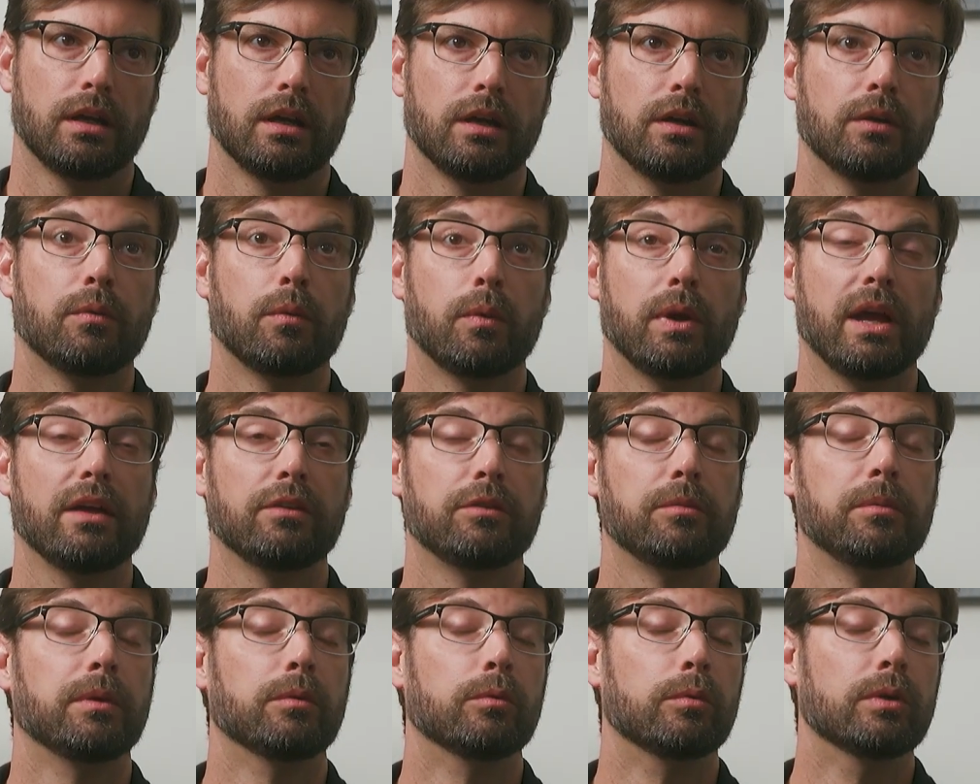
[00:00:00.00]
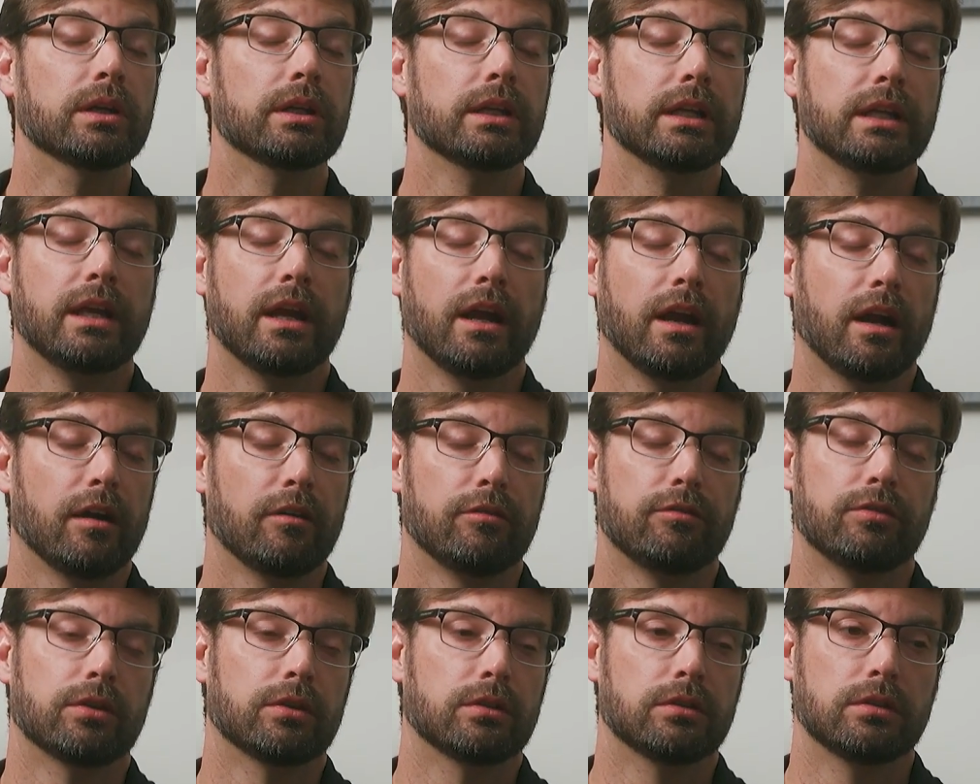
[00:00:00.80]
we have to be really
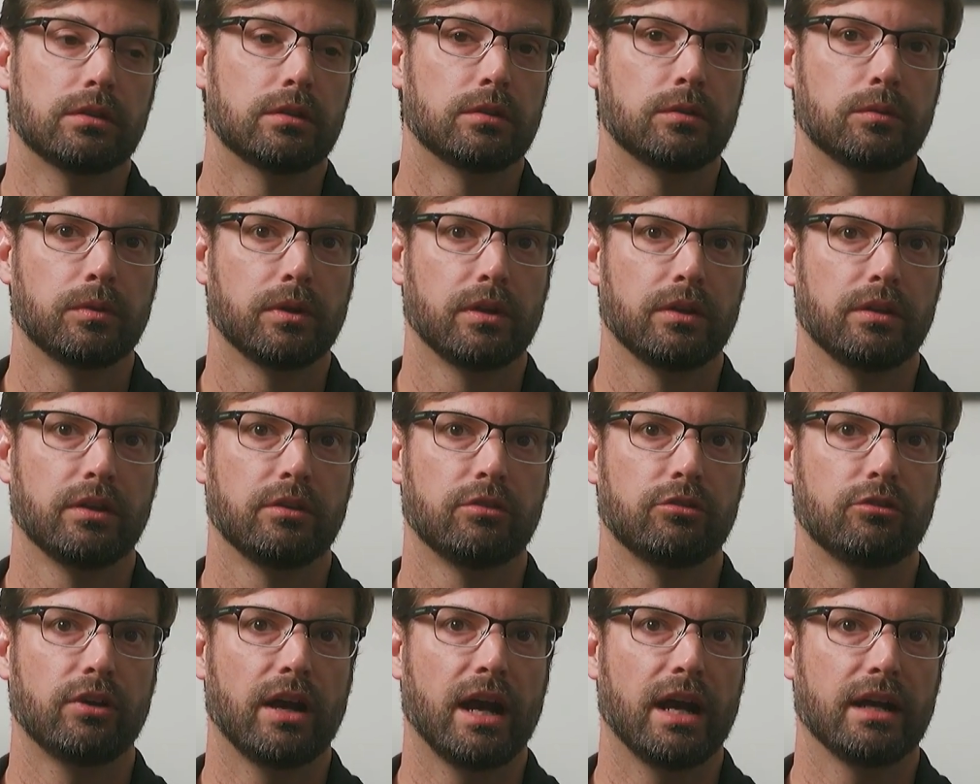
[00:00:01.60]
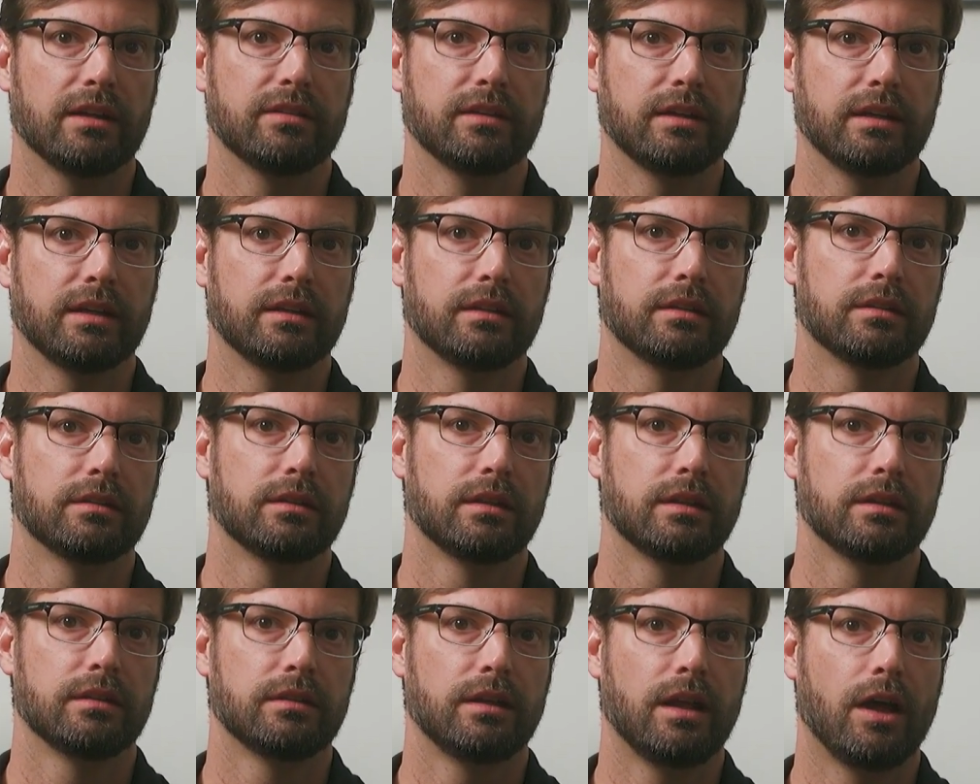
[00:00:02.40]
careful with extracting
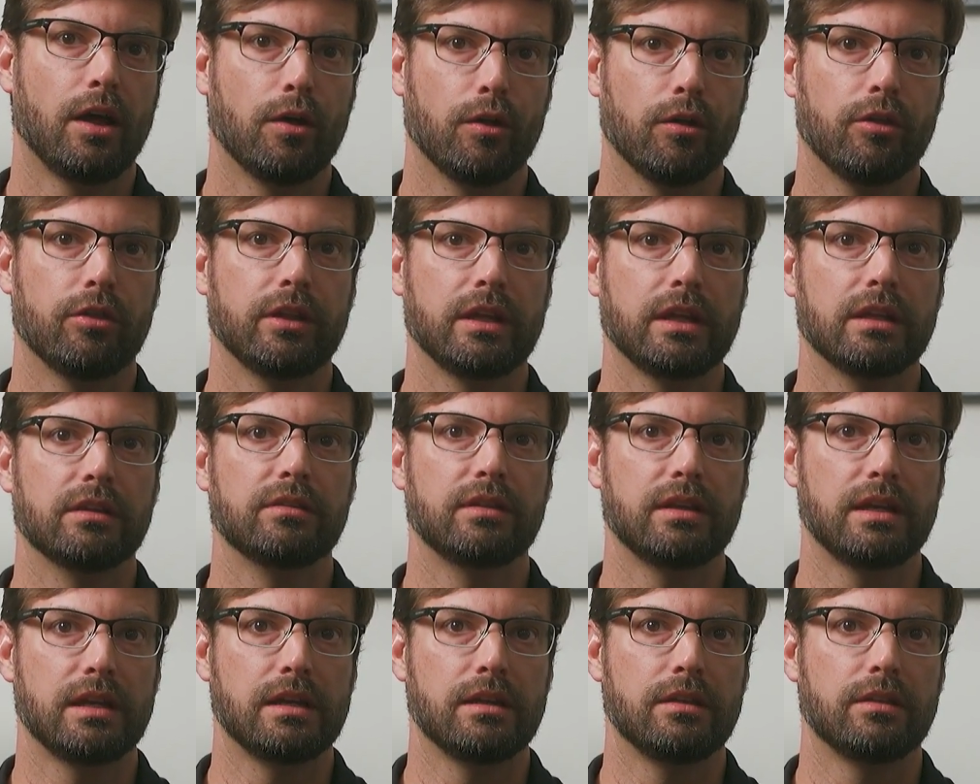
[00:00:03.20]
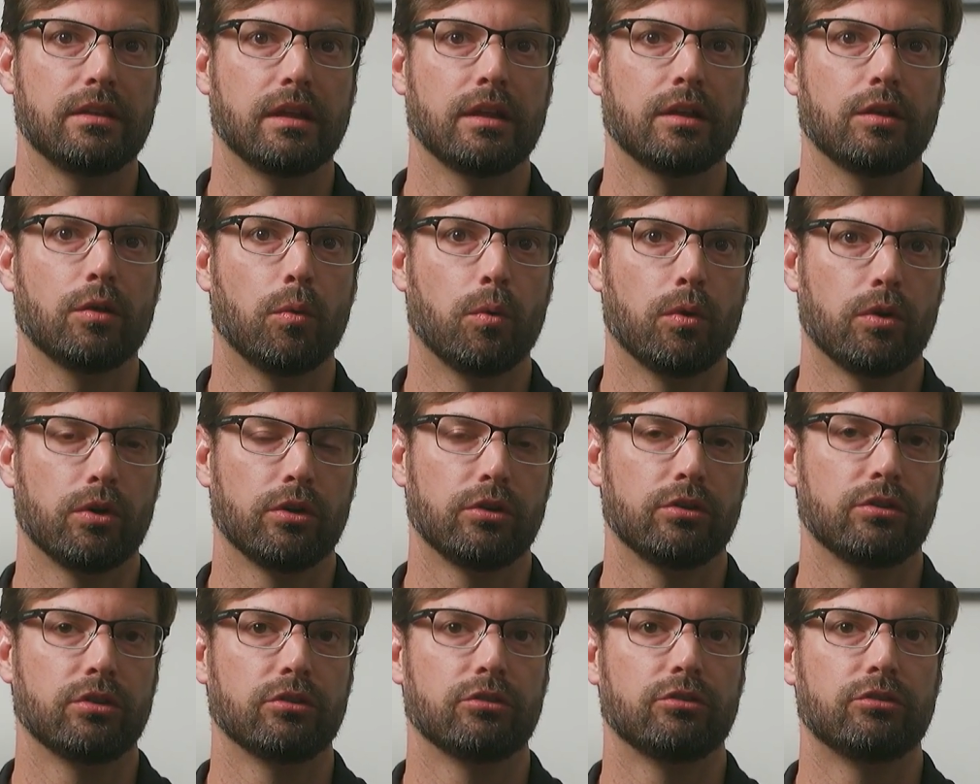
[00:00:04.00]
healthy teeth in order
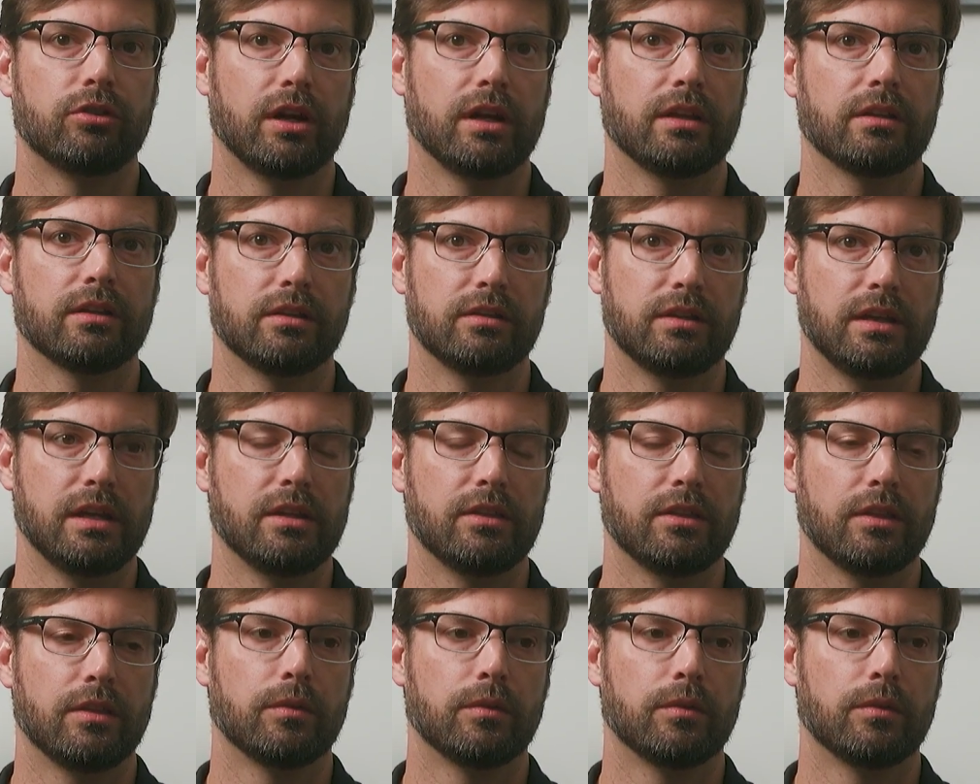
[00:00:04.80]
to straighten the teeth.